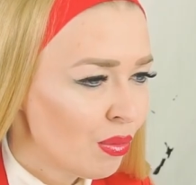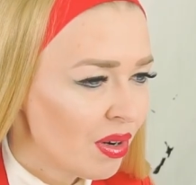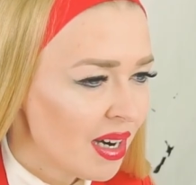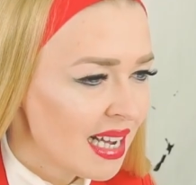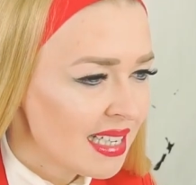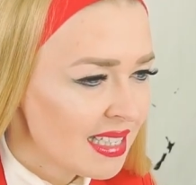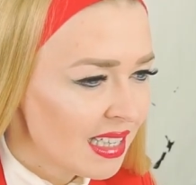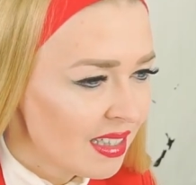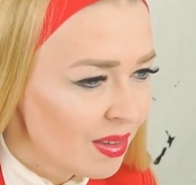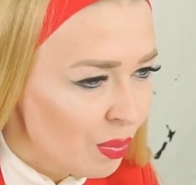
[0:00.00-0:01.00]
whereas
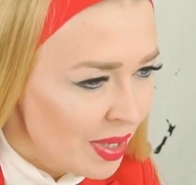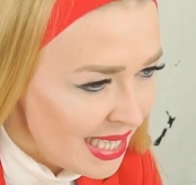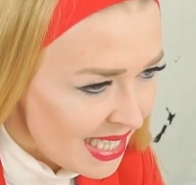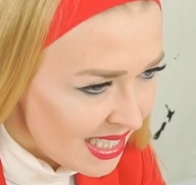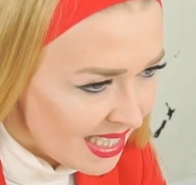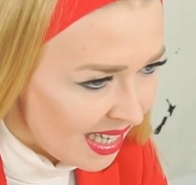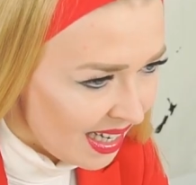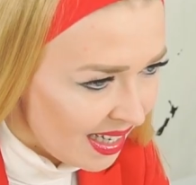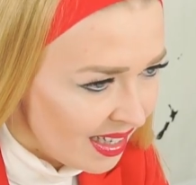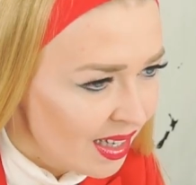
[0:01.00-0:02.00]
we need to
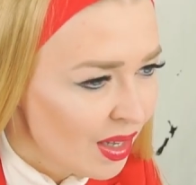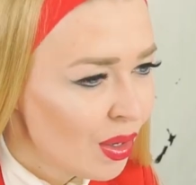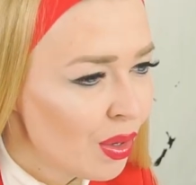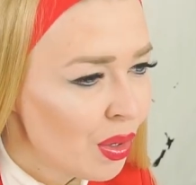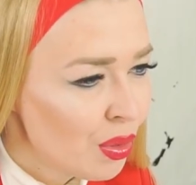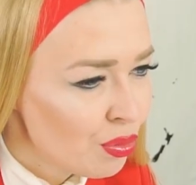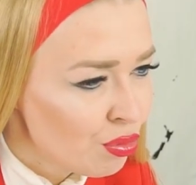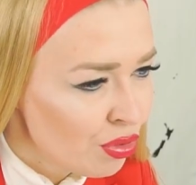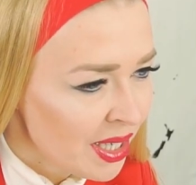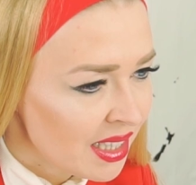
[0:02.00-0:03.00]
say
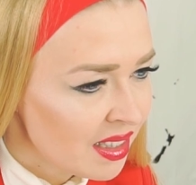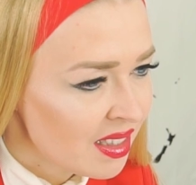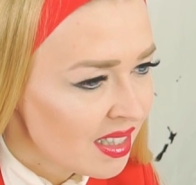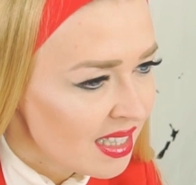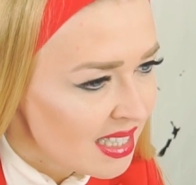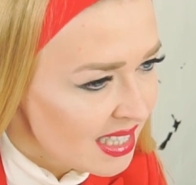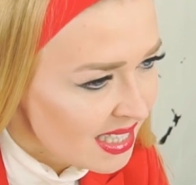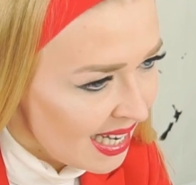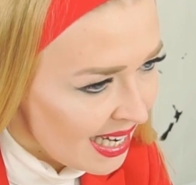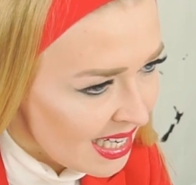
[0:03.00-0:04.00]
real
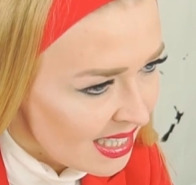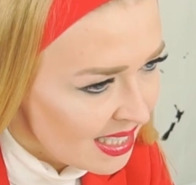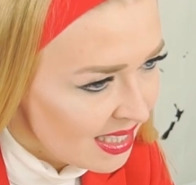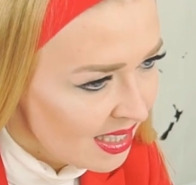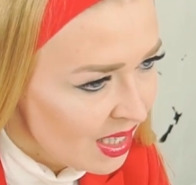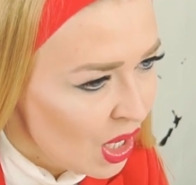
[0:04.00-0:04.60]
estate.